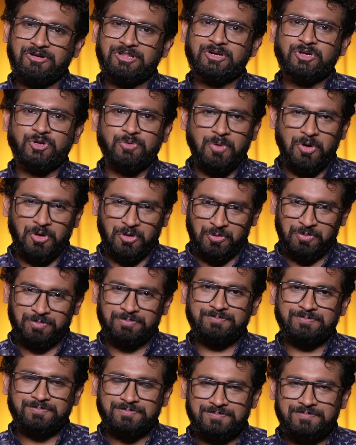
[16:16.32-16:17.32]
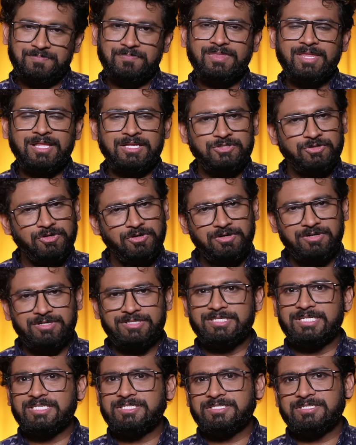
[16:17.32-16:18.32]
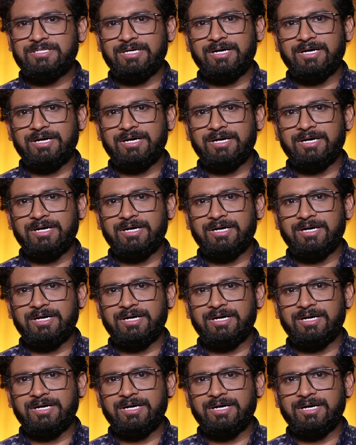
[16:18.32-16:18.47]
the tomorrow. So just